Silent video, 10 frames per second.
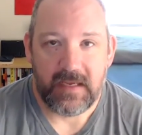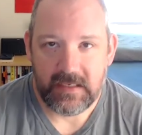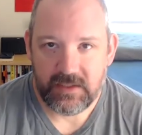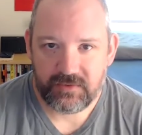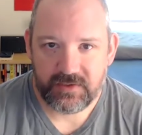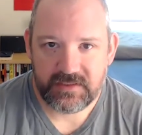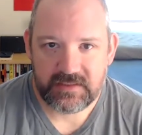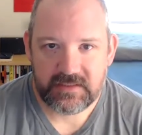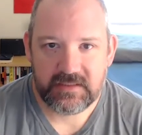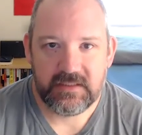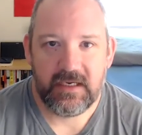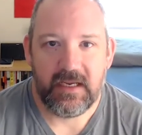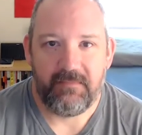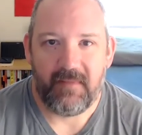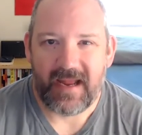interests
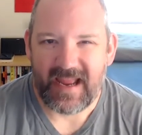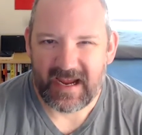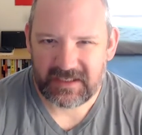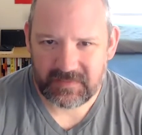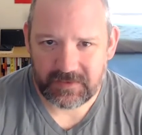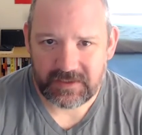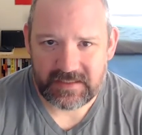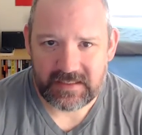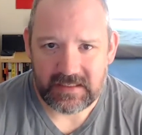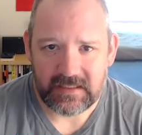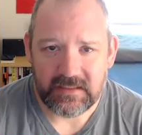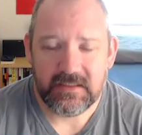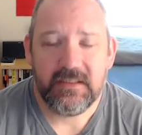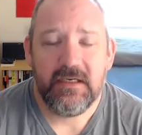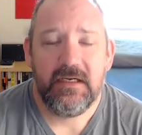and my
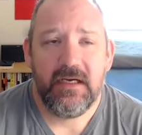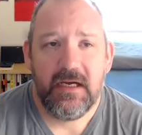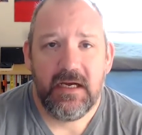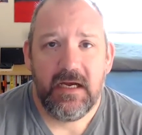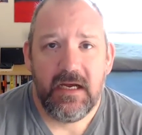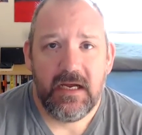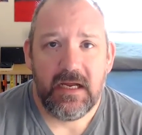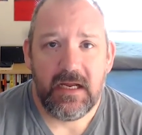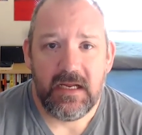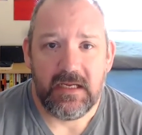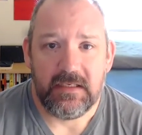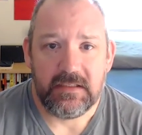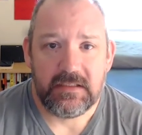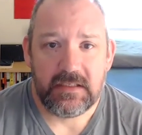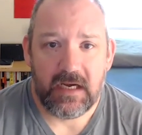expertise
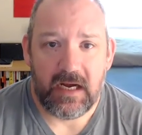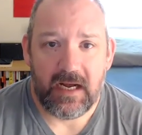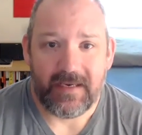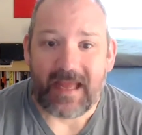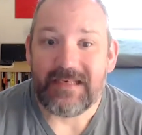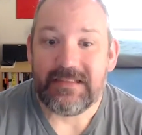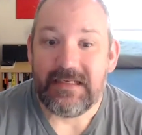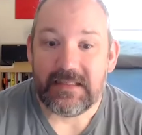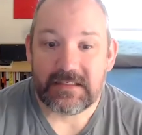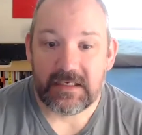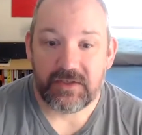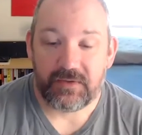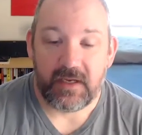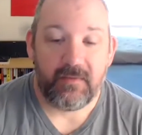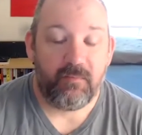is 19th
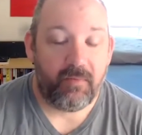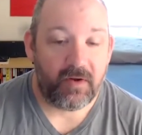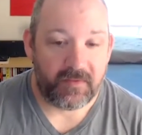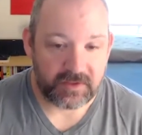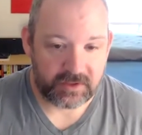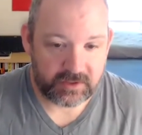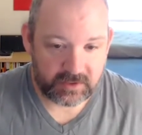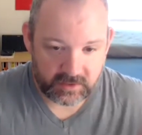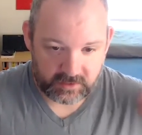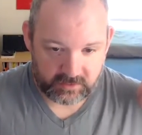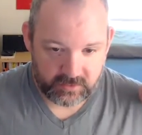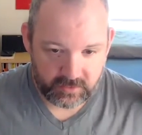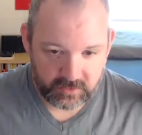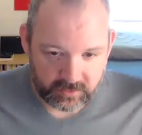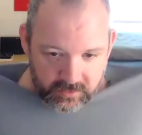century. Boy, this shirt
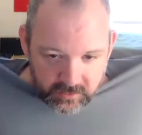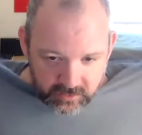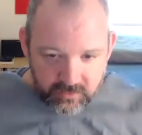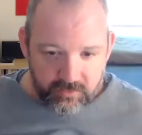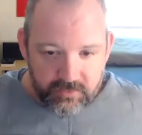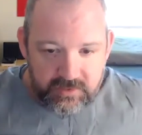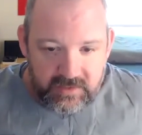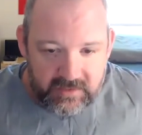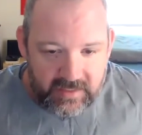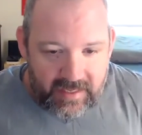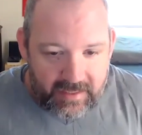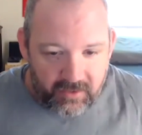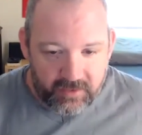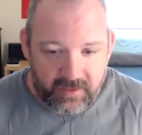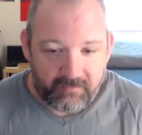could use an
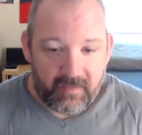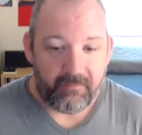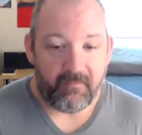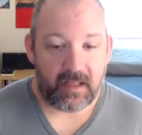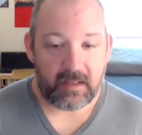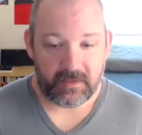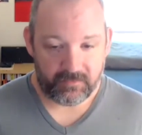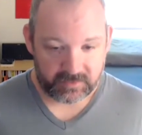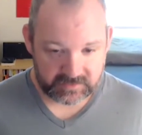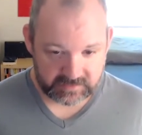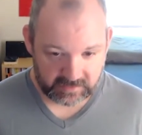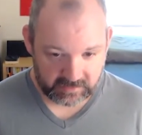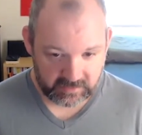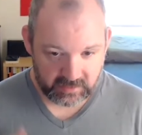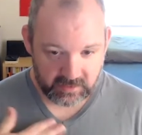ironing. My mama would
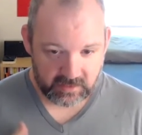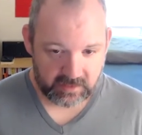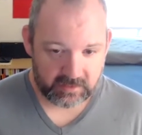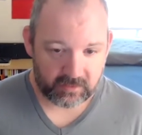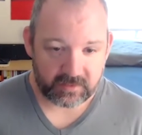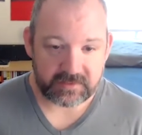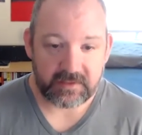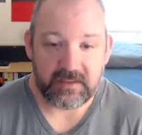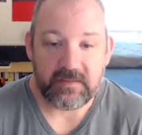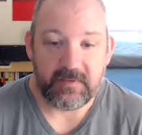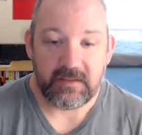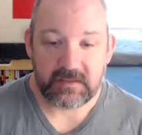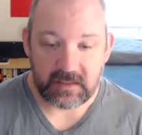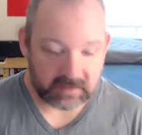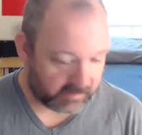say, it looks like it's been
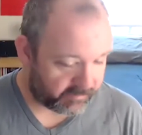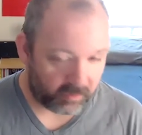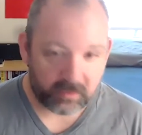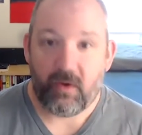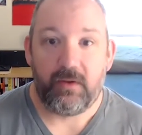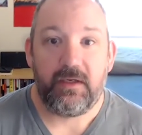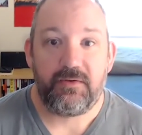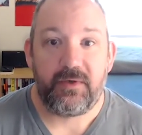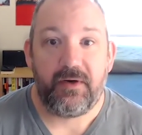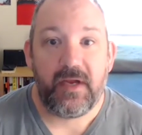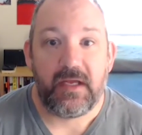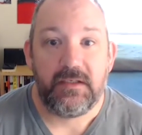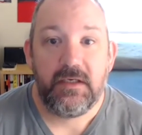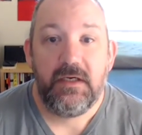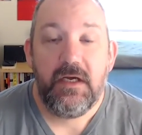stuck up old holy rear
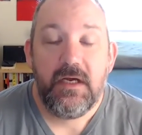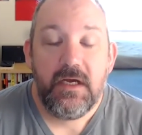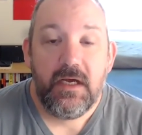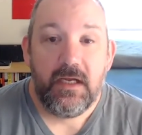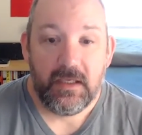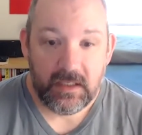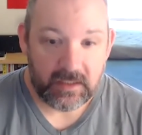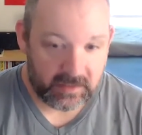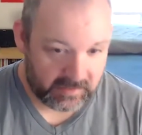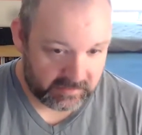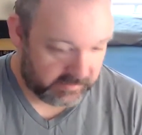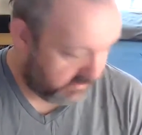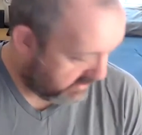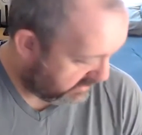end. And